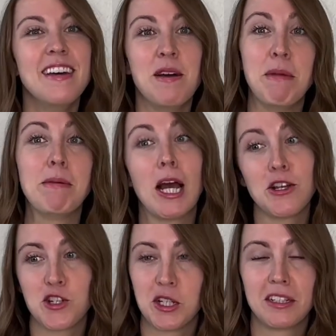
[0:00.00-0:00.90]
Maybe I
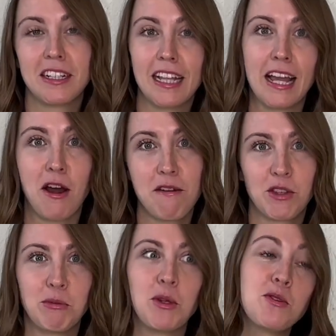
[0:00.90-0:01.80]
should lay off the
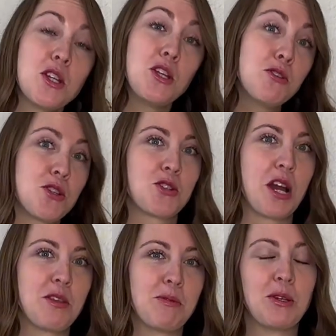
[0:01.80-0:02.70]
blues and you should try
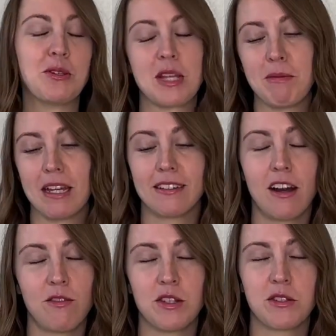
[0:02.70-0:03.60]
the blues. I mean,
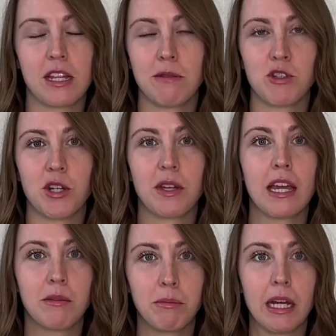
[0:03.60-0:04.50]
obviously I'm
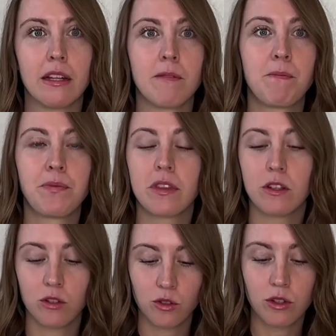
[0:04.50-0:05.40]
joking, but
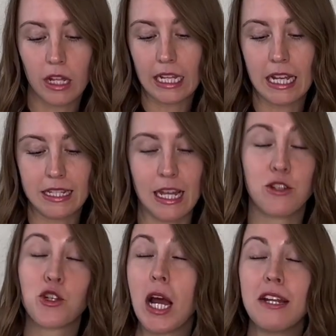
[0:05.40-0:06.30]
like I said,
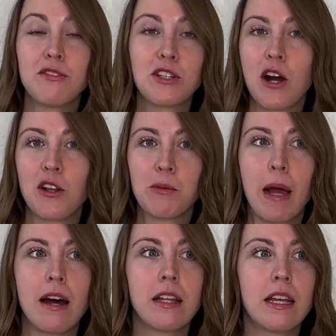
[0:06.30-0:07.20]
try a different color
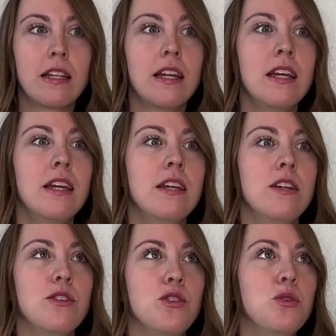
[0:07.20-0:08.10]
palette.
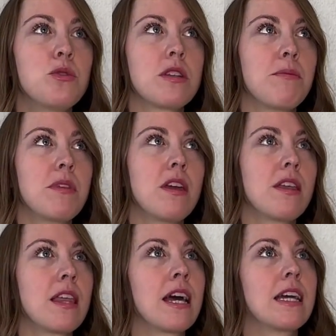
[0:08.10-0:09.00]
Do something
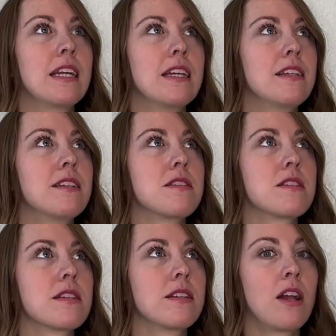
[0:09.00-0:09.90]
that is
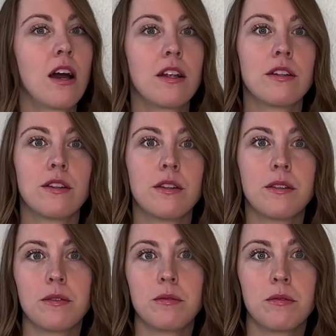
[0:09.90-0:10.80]
not
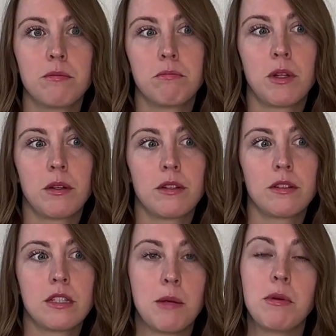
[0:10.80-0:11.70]

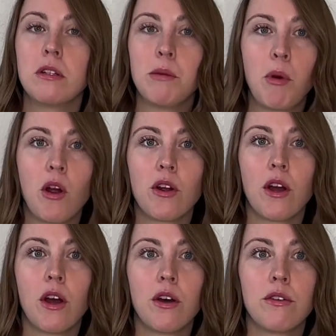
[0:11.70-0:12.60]
typically part
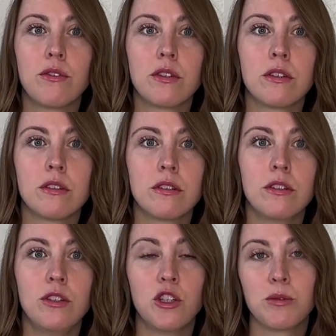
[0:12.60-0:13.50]
of
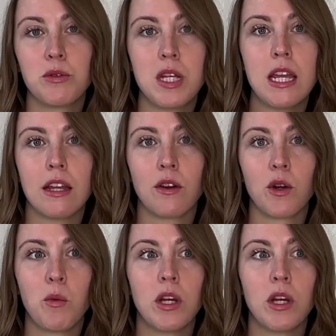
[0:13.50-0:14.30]
your routine or what